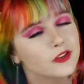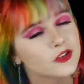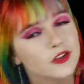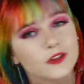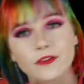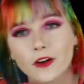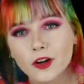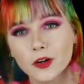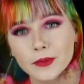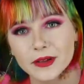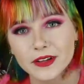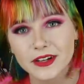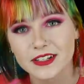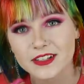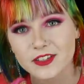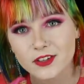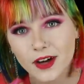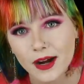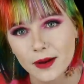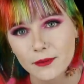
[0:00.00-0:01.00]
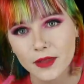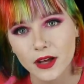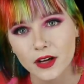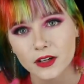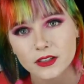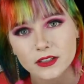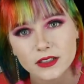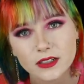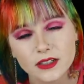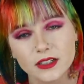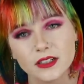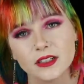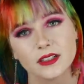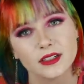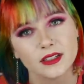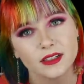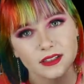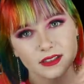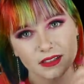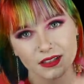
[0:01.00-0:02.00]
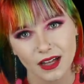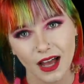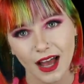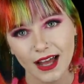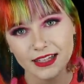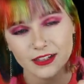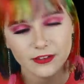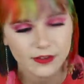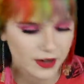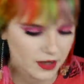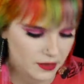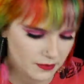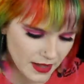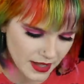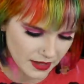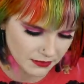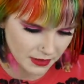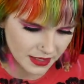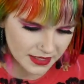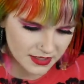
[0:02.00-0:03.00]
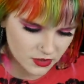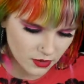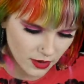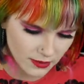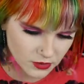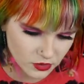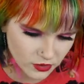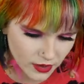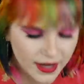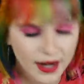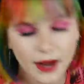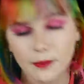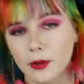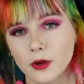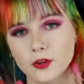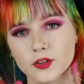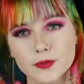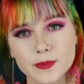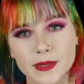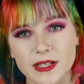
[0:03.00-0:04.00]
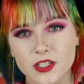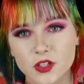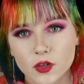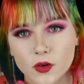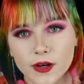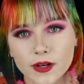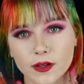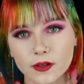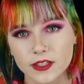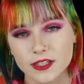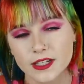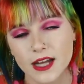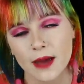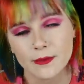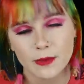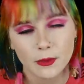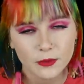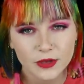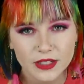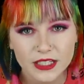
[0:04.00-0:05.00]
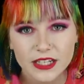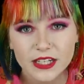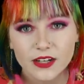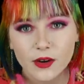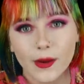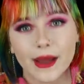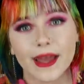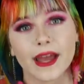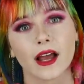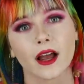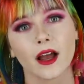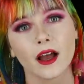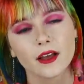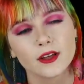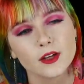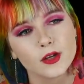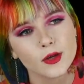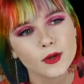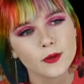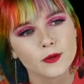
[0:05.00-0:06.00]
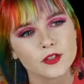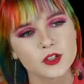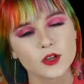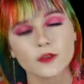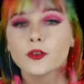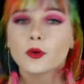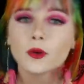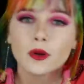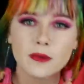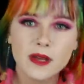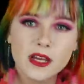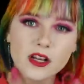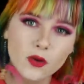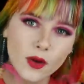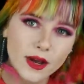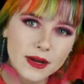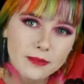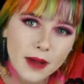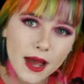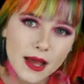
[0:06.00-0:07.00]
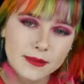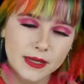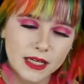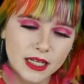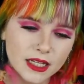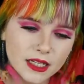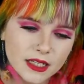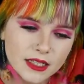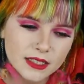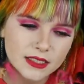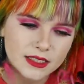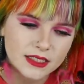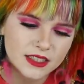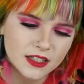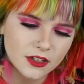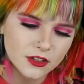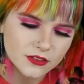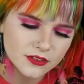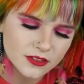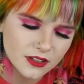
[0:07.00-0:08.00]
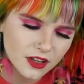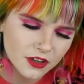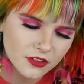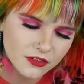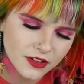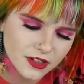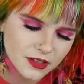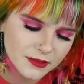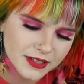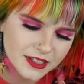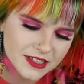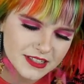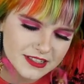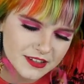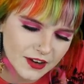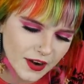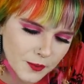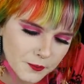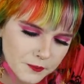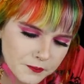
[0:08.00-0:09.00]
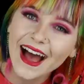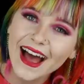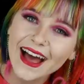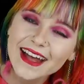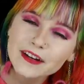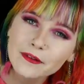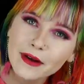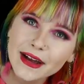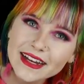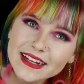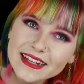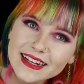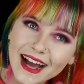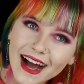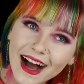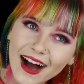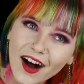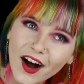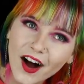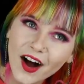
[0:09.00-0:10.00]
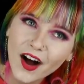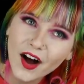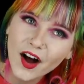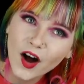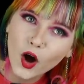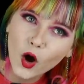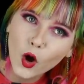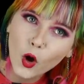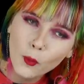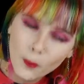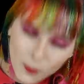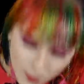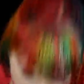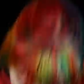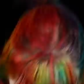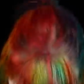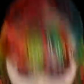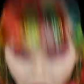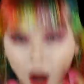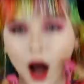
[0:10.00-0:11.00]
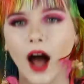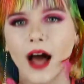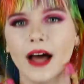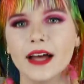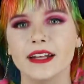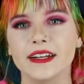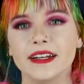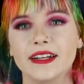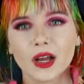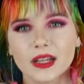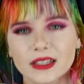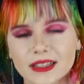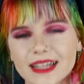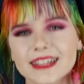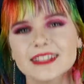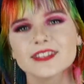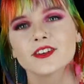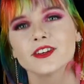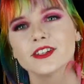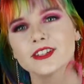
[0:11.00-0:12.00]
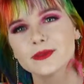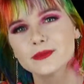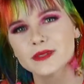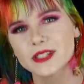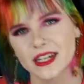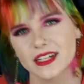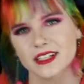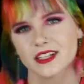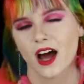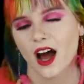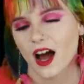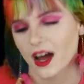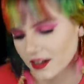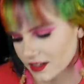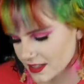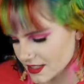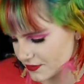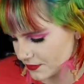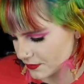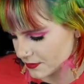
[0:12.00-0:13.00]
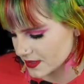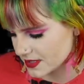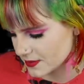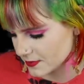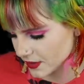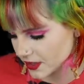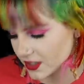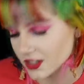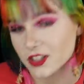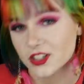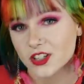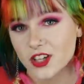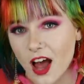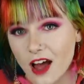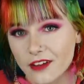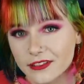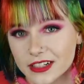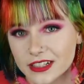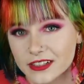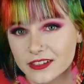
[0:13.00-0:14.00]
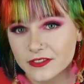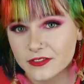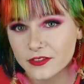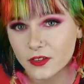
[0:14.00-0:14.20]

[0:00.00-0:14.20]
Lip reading: should follow me on Instagram though. Highly recommend. My Instagram's great. I post on my story all the time. I'm really annoying. So if you want to be annoyed by me, go follow me on Instagram. Anyway, moving on. Let's look at some TikToks from some conservative